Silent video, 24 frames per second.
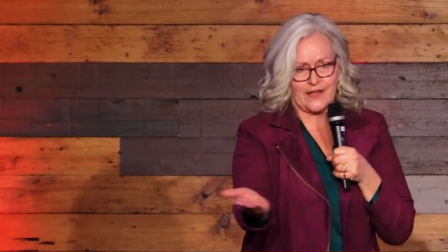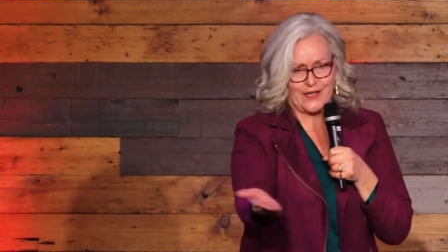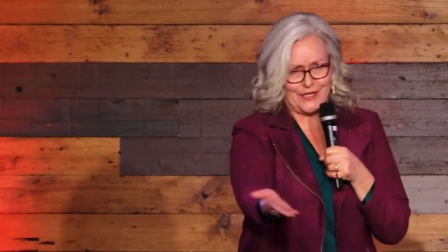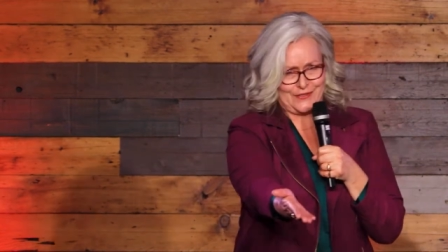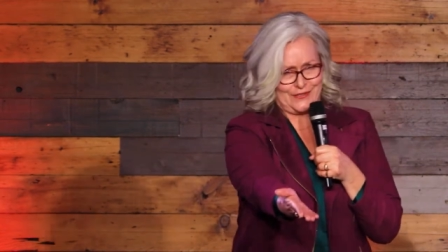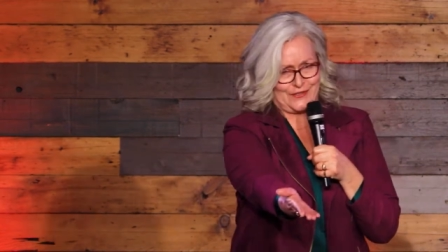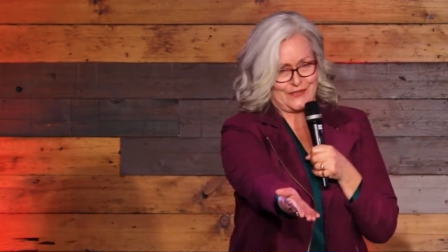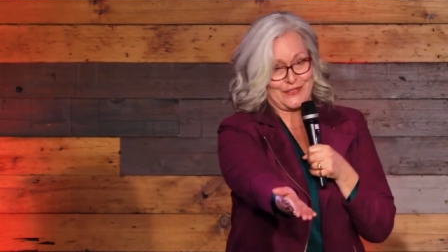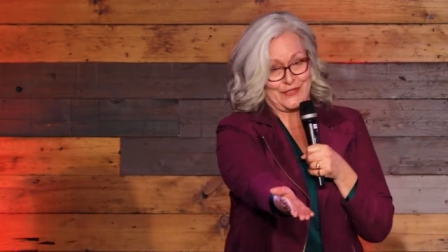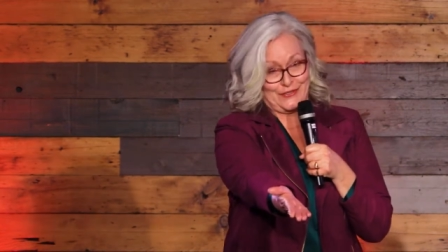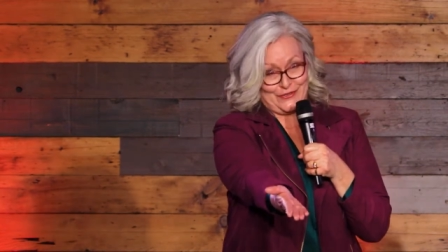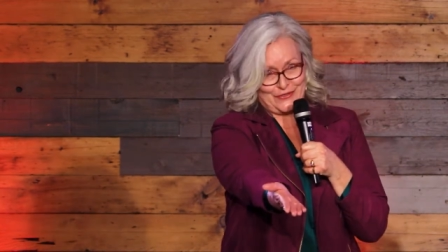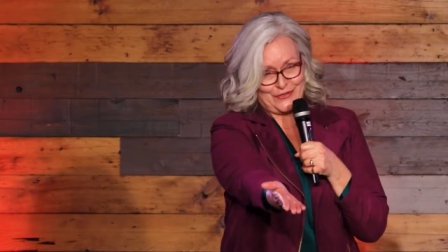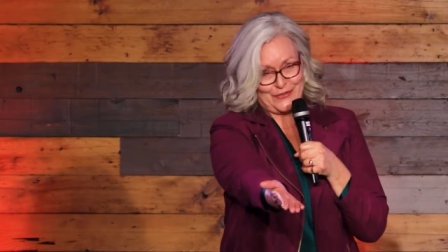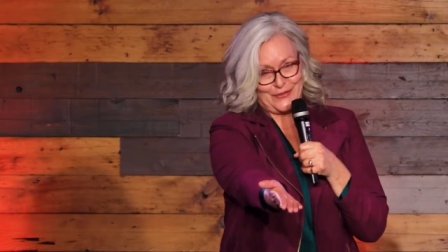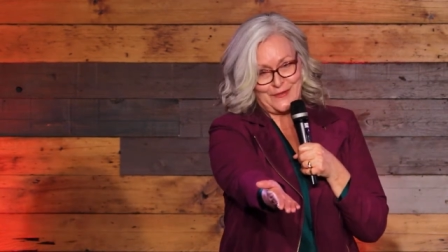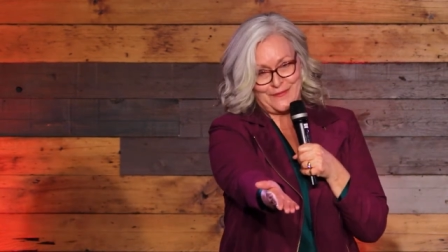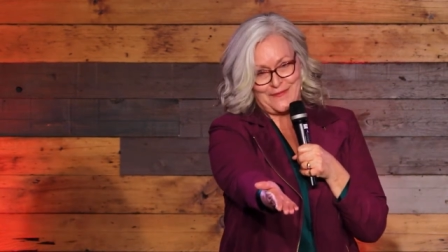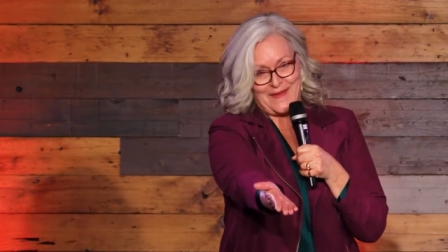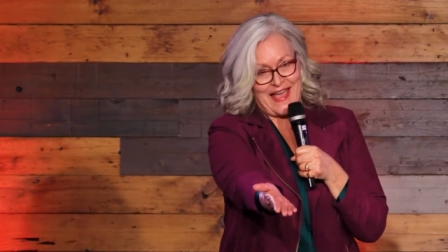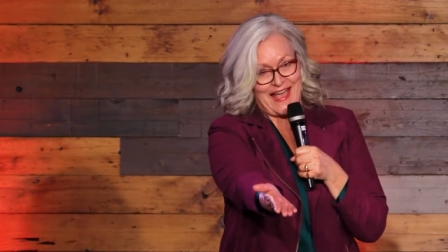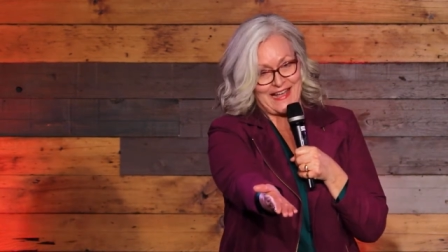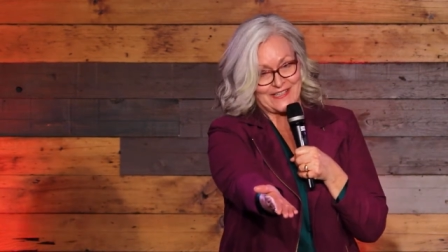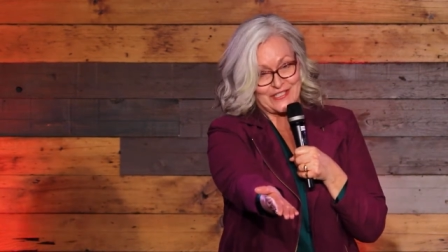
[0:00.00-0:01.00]
Because could you
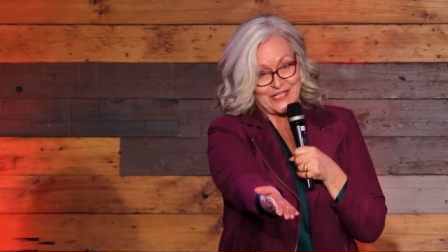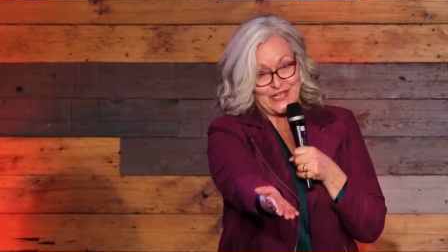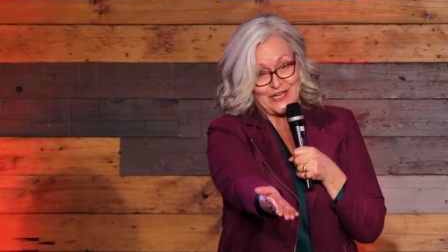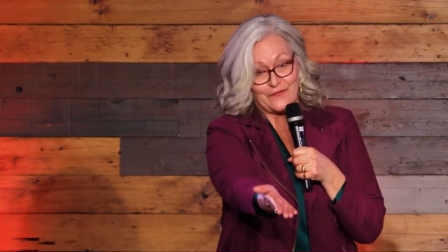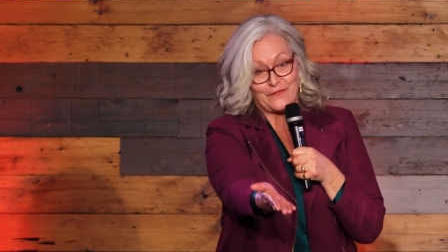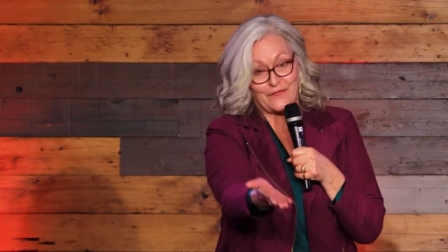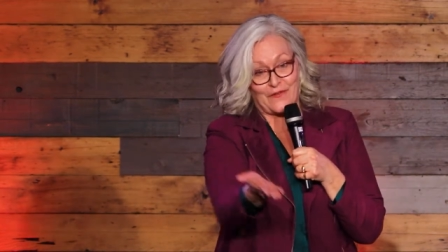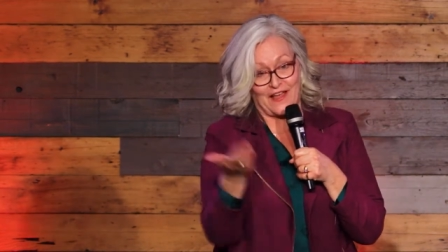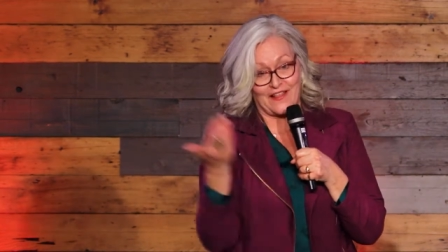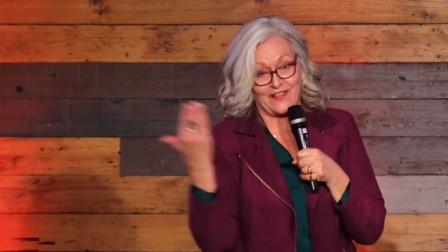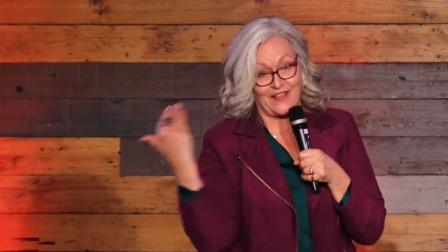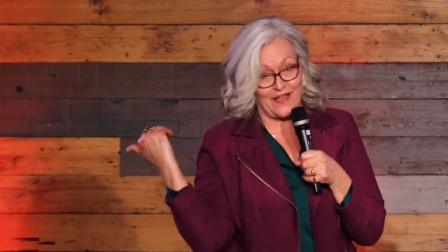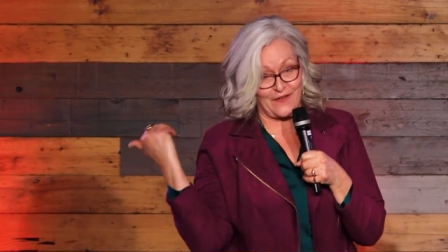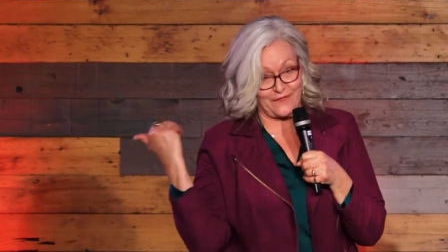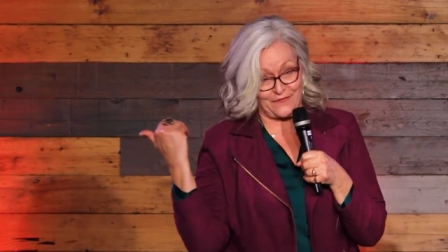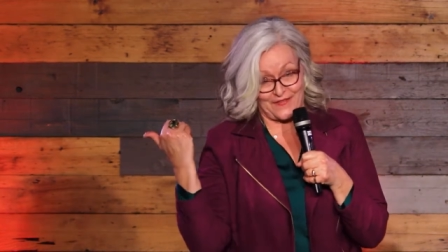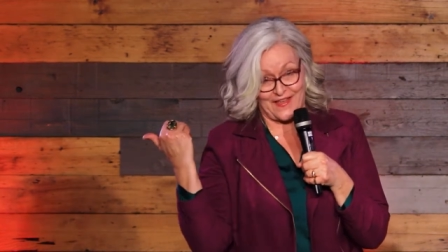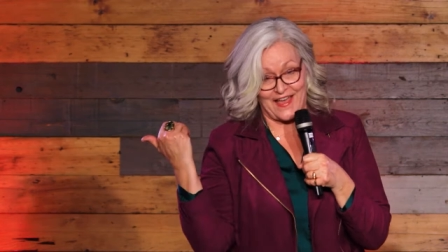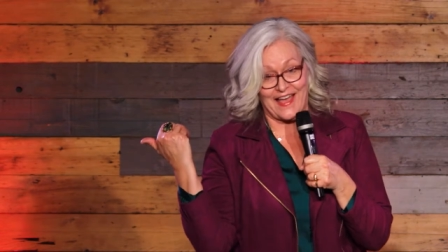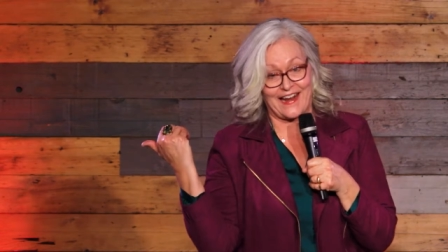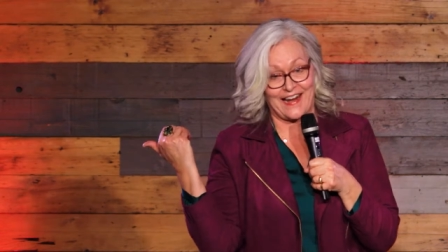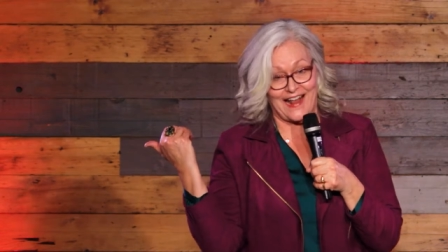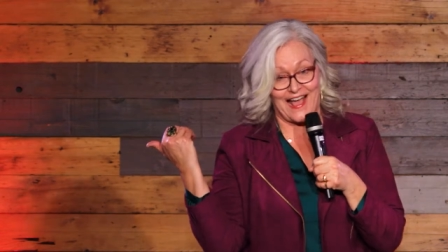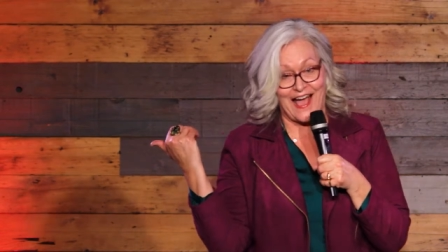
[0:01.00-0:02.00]
imagine if I left
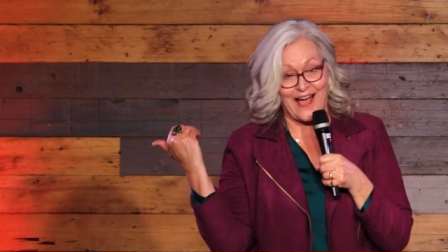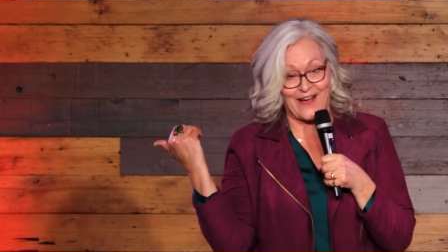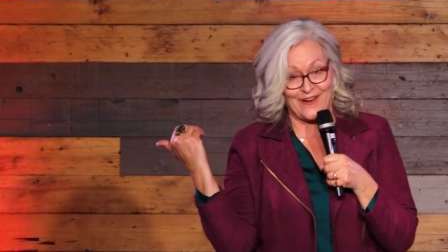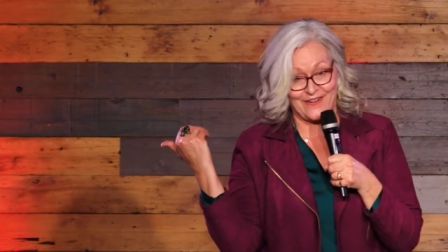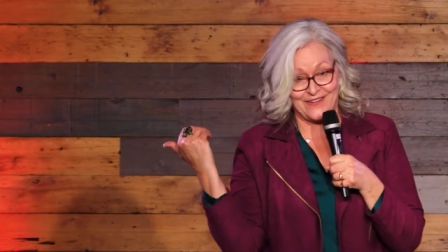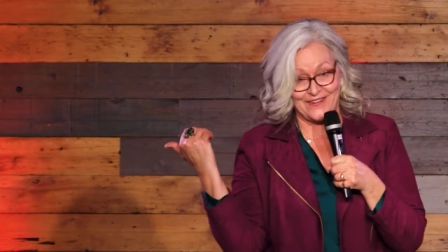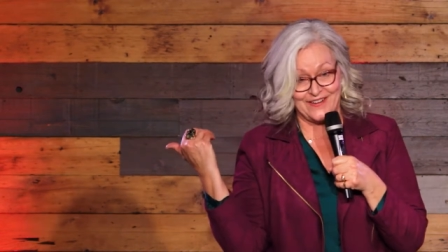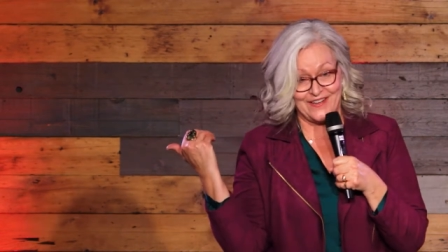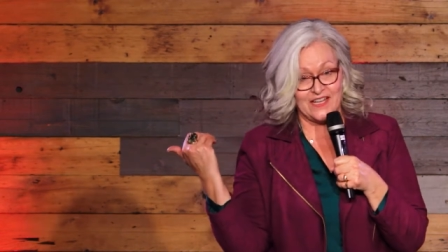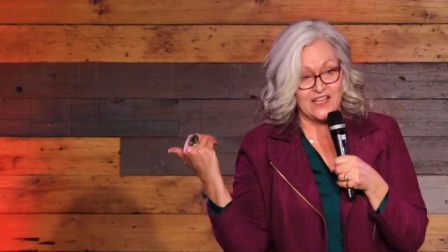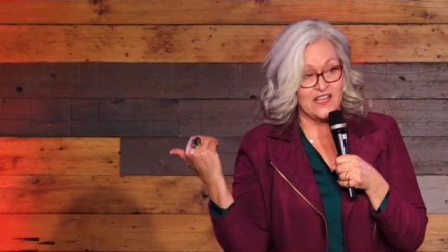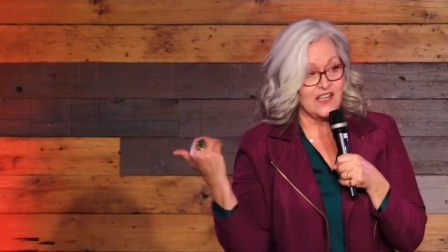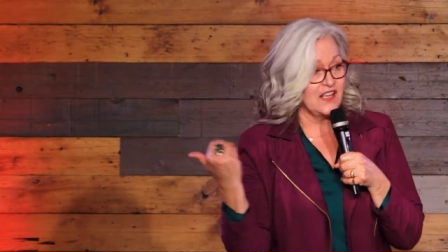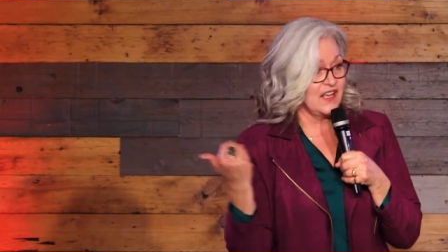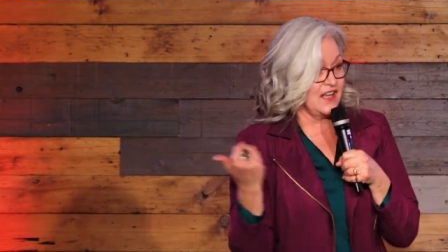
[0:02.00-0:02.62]
that out?